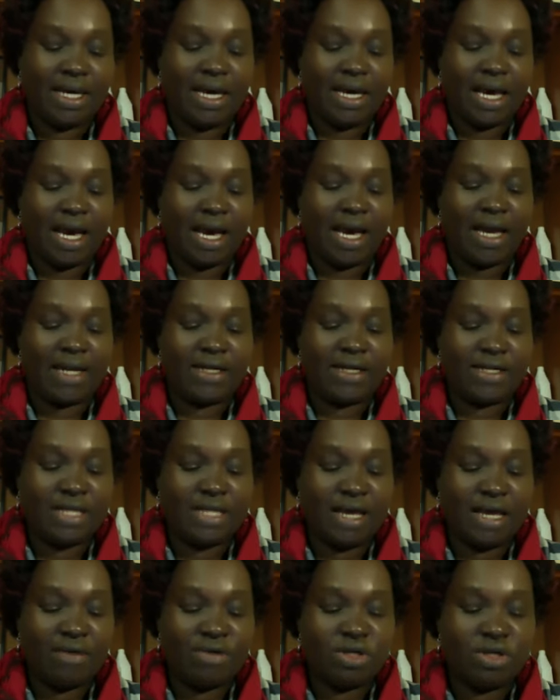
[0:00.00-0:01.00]
and
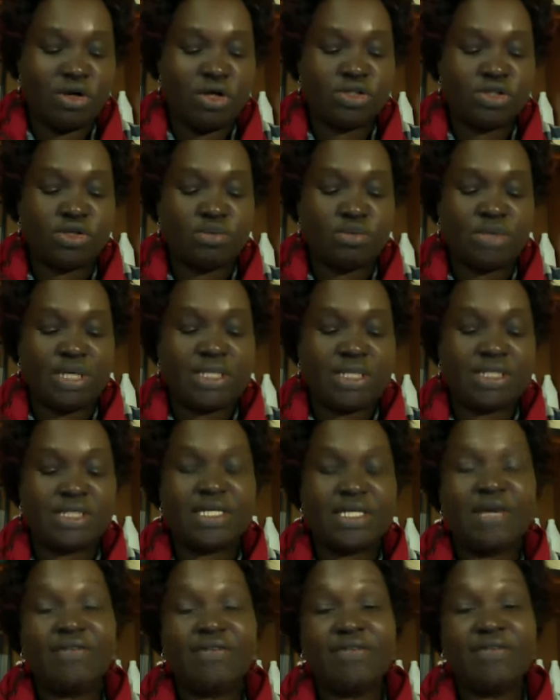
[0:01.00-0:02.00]
there will also be
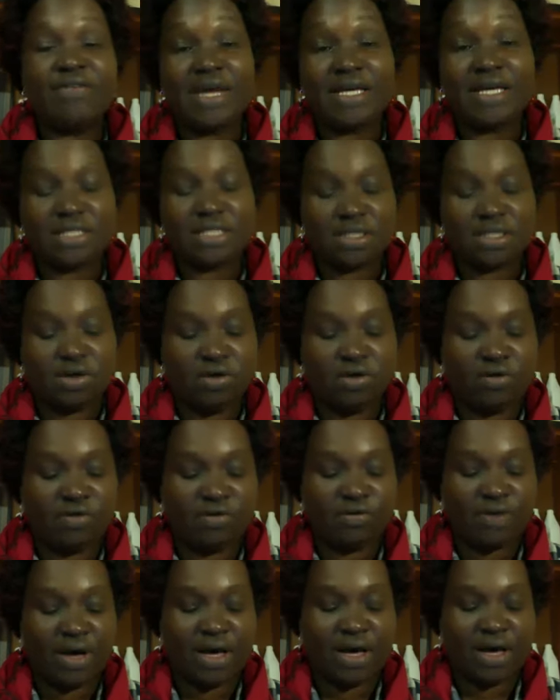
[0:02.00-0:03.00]
stiffness
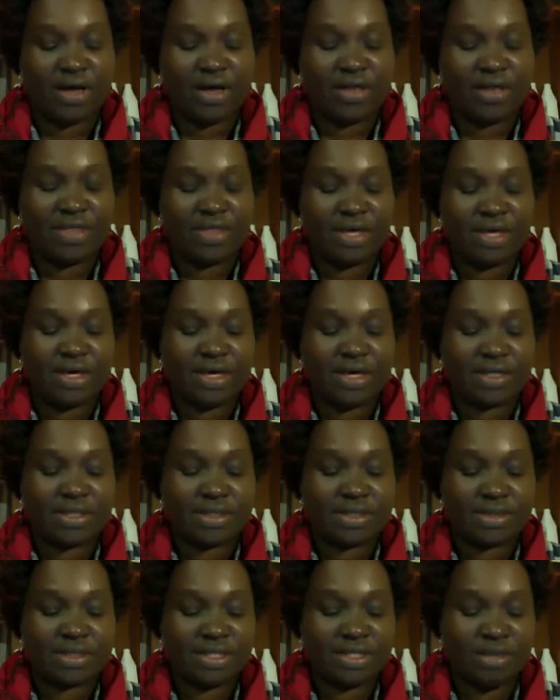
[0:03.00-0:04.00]
of the
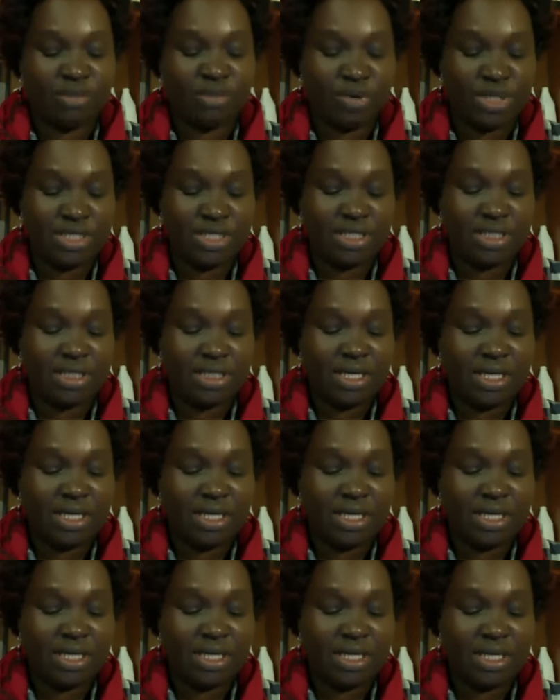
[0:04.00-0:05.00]
body
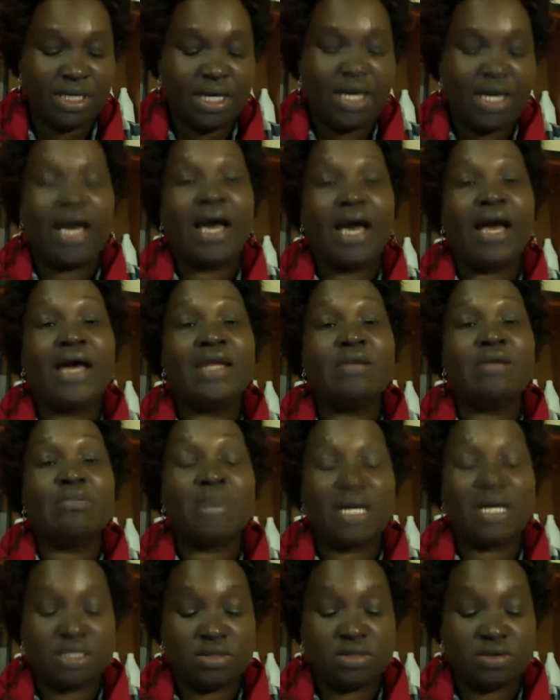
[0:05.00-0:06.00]
and
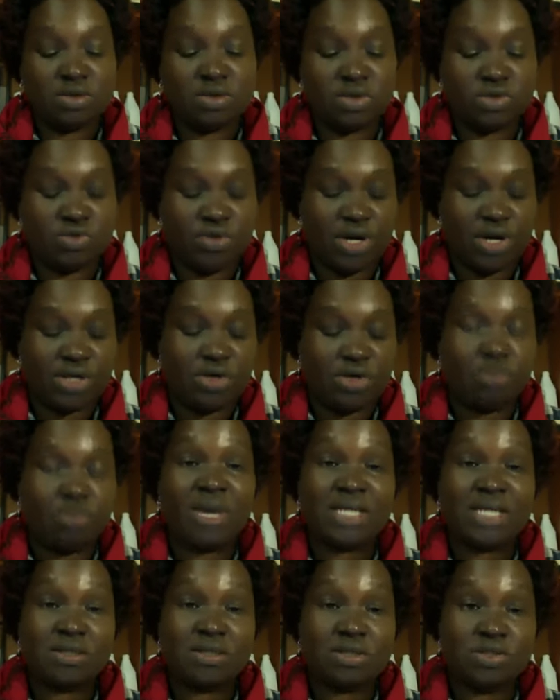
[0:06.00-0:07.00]
muscle
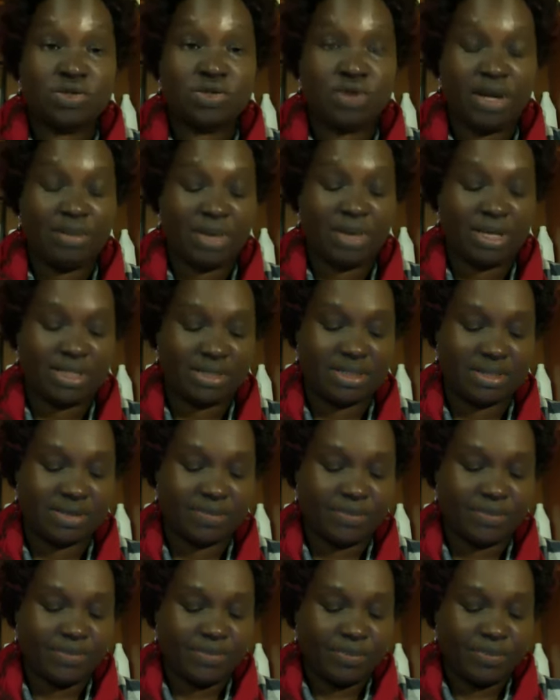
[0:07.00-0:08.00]
tremors.
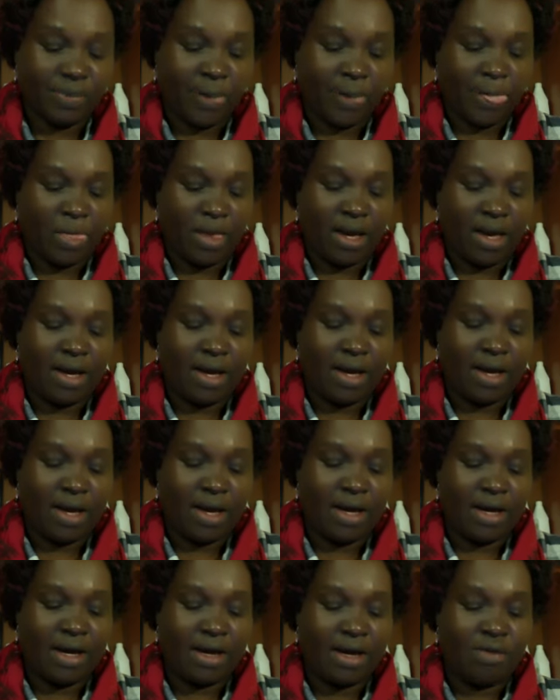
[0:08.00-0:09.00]

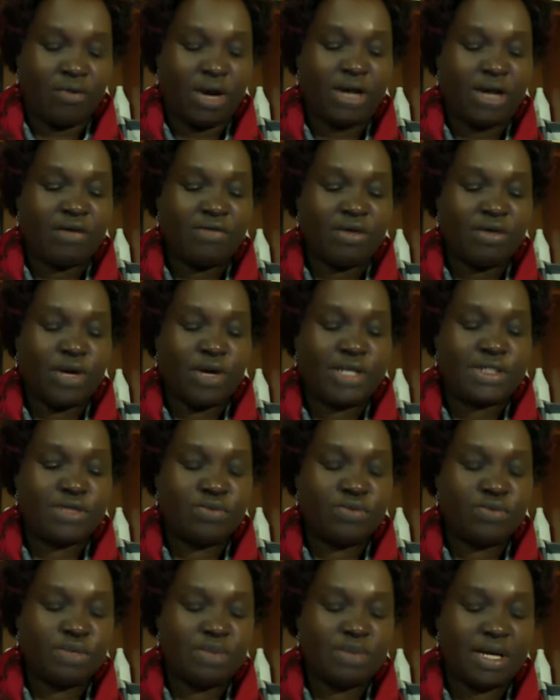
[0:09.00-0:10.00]
One of the ways in
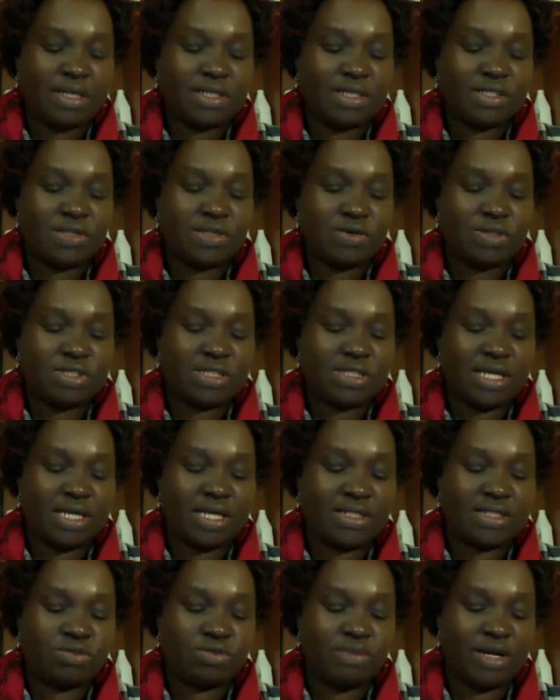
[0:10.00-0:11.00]
which Parkinson
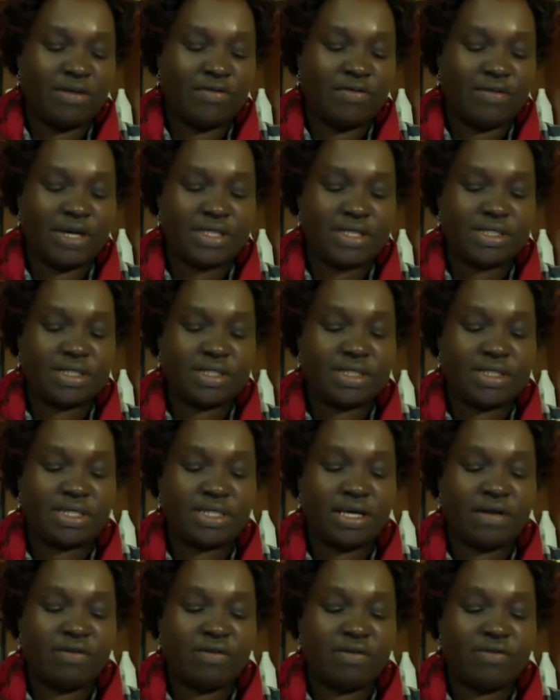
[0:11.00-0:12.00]
starts to manifest
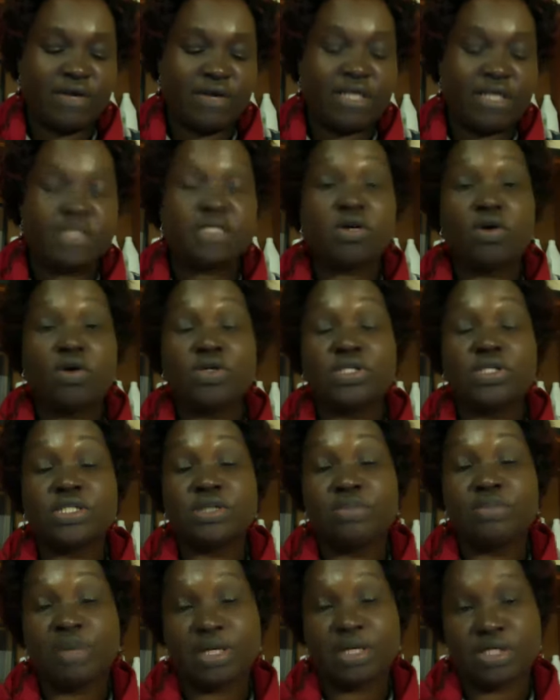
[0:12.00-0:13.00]
itself is
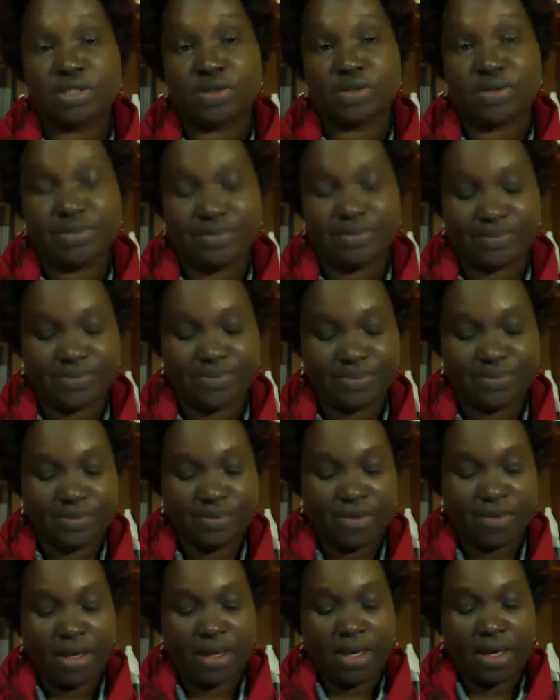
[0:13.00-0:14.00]
constipation.
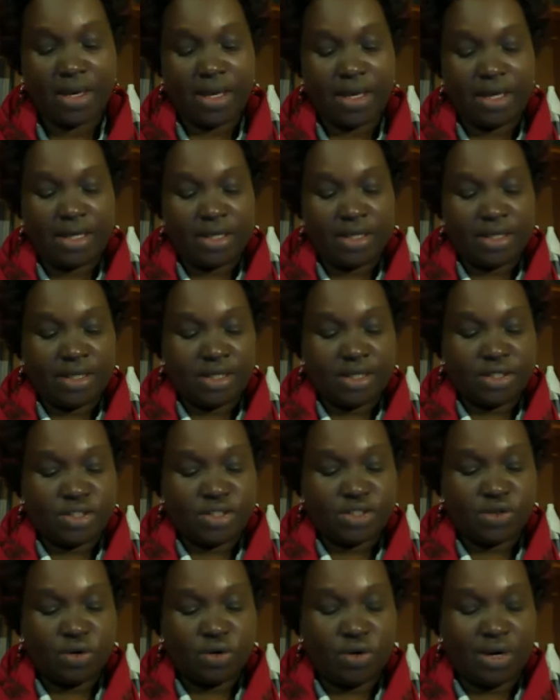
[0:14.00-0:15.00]

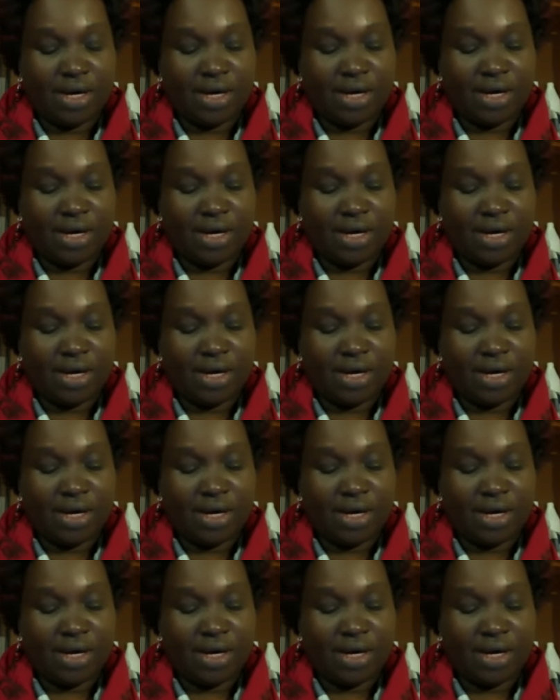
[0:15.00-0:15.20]
So